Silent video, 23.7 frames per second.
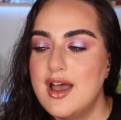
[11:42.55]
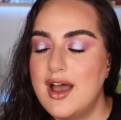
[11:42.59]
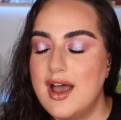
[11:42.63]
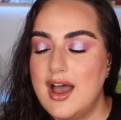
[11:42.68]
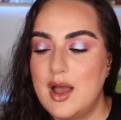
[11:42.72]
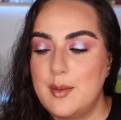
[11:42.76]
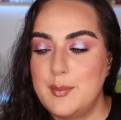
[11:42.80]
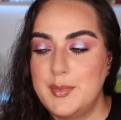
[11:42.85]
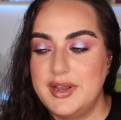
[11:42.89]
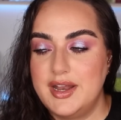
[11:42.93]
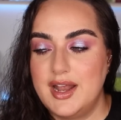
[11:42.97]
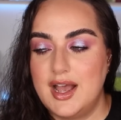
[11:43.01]

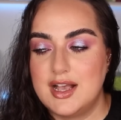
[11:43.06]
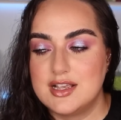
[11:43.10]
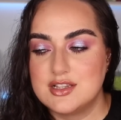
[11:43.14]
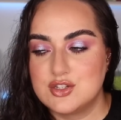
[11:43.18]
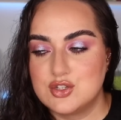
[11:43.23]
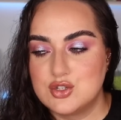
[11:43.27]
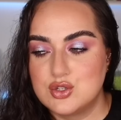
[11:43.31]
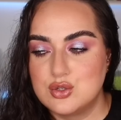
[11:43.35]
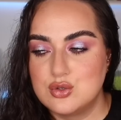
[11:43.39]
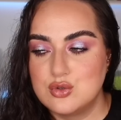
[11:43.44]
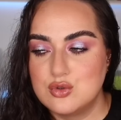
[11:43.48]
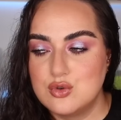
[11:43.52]
Um, it
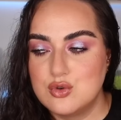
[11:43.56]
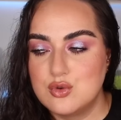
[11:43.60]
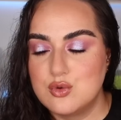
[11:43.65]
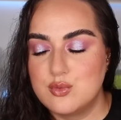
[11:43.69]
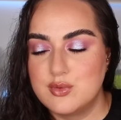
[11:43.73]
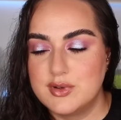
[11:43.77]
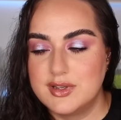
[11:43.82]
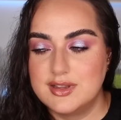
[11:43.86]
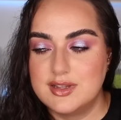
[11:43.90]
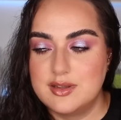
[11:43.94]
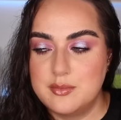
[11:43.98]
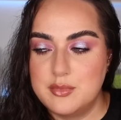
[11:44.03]
has two
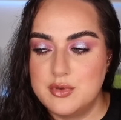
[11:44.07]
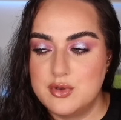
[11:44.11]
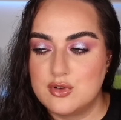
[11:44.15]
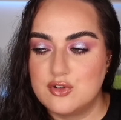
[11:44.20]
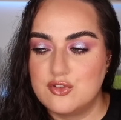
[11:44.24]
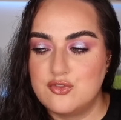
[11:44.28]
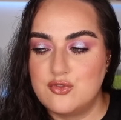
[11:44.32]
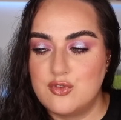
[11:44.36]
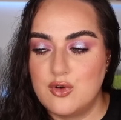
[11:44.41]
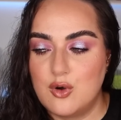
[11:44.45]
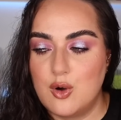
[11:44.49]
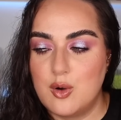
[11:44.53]
really
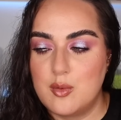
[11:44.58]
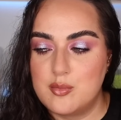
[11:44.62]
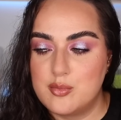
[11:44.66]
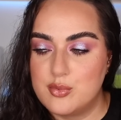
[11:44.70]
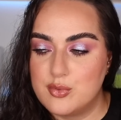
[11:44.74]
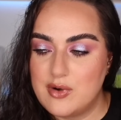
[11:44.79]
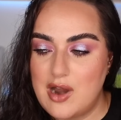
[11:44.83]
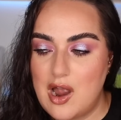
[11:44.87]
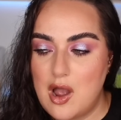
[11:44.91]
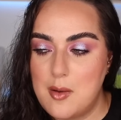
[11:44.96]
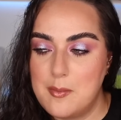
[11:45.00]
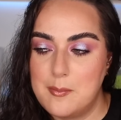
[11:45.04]
beautiful
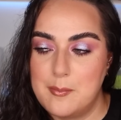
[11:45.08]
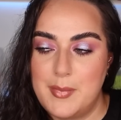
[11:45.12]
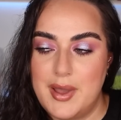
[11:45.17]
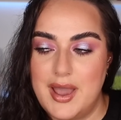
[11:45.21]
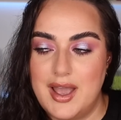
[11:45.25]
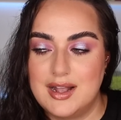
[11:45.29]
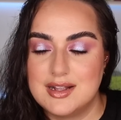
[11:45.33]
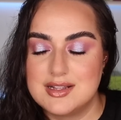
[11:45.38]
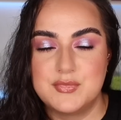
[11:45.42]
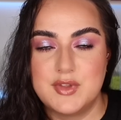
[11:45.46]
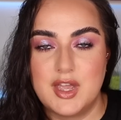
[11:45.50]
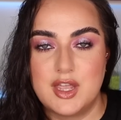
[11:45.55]
brown
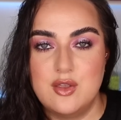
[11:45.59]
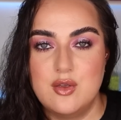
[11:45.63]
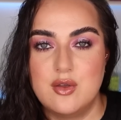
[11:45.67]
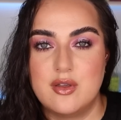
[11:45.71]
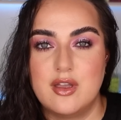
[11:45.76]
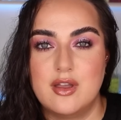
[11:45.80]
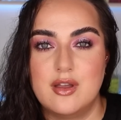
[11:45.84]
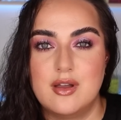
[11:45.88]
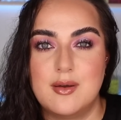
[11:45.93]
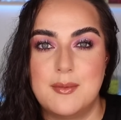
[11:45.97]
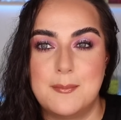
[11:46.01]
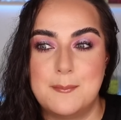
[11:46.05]
mattes that you
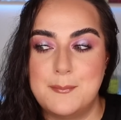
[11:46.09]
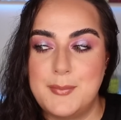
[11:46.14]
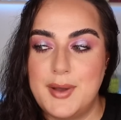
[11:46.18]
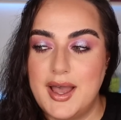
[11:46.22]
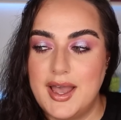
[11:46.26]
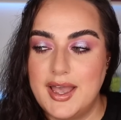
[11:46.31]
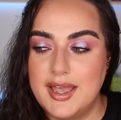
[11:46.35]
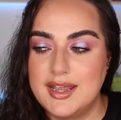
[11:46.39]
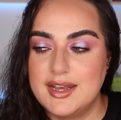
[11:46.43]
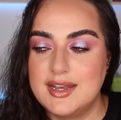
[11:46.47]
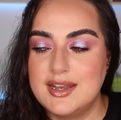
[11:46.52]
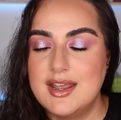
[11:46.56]
can
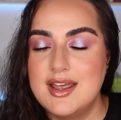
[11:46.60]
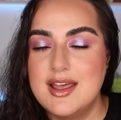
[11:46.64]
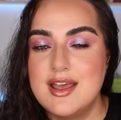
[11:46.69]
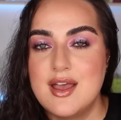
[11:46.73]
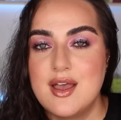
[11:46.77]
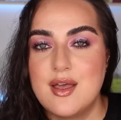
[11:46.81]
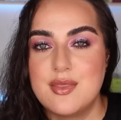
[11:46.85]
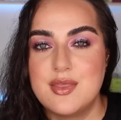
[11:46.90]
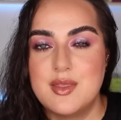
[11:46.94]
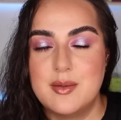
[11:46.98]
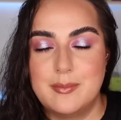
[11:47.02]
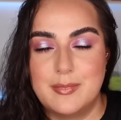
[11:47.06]
combine
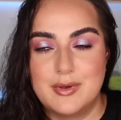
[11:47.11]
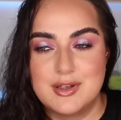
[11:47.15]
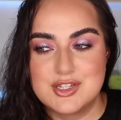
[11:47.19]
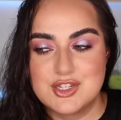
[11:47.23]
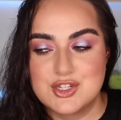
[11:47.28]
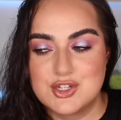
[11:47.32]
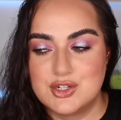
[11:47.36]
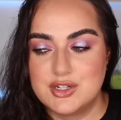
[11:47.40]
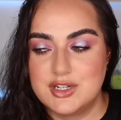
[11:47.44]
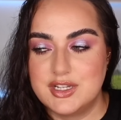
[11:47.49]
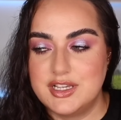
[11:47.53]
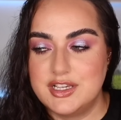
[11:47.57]
the
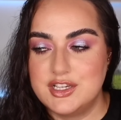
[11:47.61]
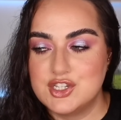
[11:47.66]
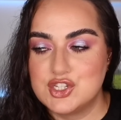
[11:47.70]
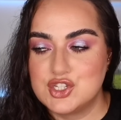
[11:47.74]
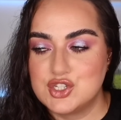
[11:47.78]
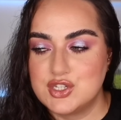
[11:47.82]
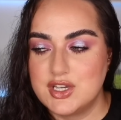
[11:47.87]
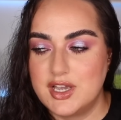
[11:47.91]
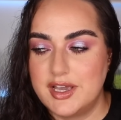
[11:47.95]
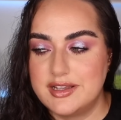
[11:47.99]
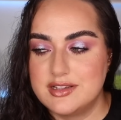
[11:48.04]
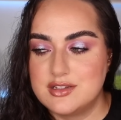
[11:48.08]
mustardy
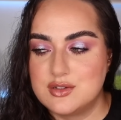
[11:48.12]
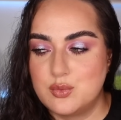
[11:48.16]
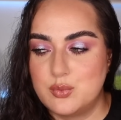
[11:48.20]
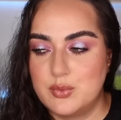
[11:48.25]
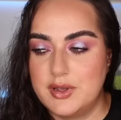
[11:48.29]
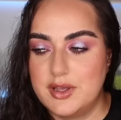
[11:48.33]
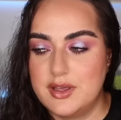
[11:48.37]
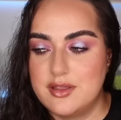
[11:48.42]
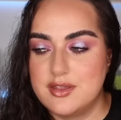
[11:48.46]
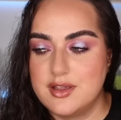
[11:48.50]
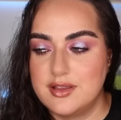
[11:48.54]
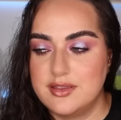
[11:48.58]
shades
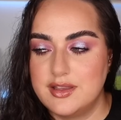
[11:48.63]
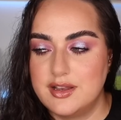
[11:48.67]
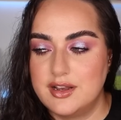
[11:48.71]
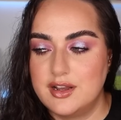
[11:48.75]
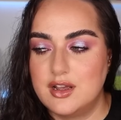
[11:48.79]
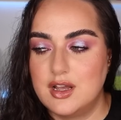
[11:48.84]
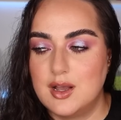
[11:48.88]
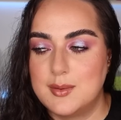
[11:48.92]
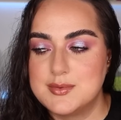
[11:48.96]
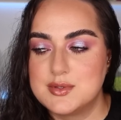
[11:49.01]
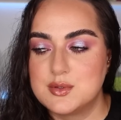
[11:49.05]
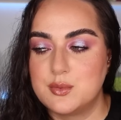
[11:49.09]
with and then
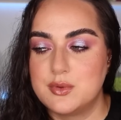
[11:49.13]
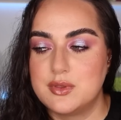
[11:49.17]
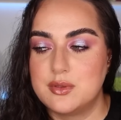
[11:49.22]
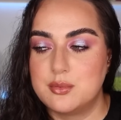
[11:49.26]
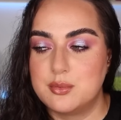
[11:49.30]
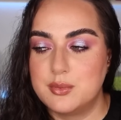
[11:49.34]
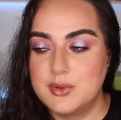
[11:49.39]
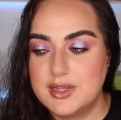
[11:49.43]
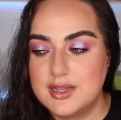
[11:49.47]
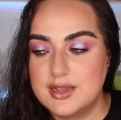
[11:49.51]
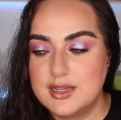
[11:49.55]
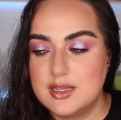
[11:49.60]
it comes with
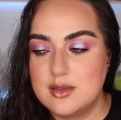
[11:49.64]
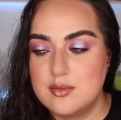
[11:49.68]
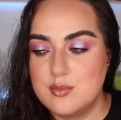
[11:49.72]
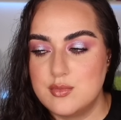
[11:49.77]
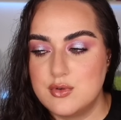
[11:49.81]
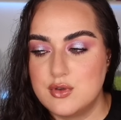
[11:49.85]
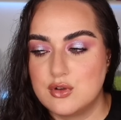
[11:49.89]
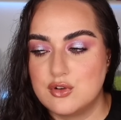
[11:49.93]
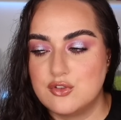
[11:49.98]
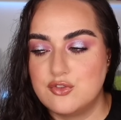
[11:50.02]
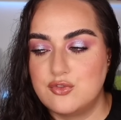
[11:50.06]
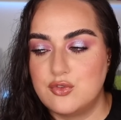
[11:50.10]
really
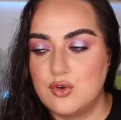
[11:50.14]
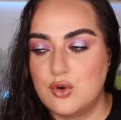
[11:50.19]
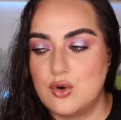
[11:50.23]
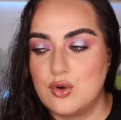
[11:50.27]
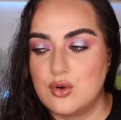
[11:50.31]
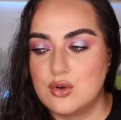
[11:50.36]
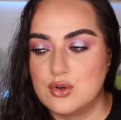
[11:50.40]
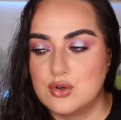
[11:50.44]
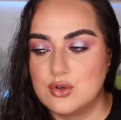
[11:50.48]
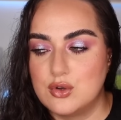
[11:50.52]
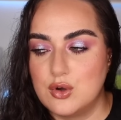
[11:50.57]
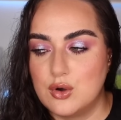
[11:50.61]

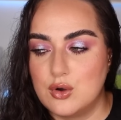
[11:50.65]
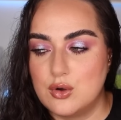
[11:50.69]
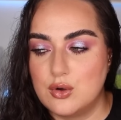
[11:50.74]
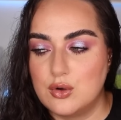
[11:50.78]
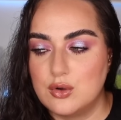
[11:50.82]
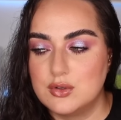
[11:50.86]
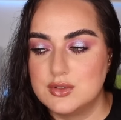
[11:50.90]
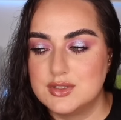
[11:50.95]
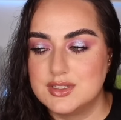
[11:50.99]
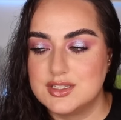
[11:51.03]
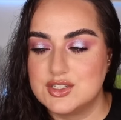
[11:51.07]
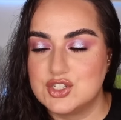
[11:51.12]
beautiful
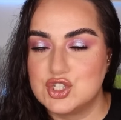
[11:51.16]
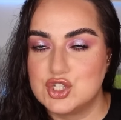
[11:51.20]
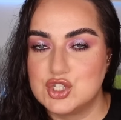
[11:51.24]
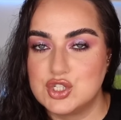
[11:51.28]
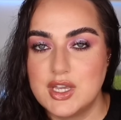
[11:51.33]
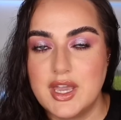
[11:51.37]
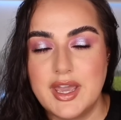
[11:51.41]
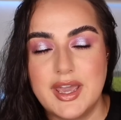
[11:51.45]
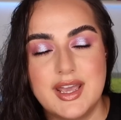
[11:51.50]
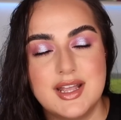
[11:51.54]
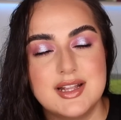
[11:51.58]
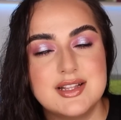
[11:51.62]
gold
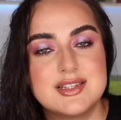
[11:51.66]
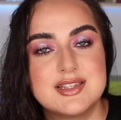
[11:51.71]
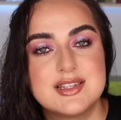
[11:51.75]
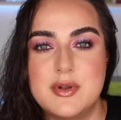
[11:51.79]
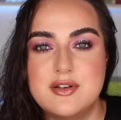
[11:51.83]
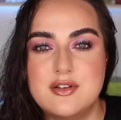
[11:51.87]
shades.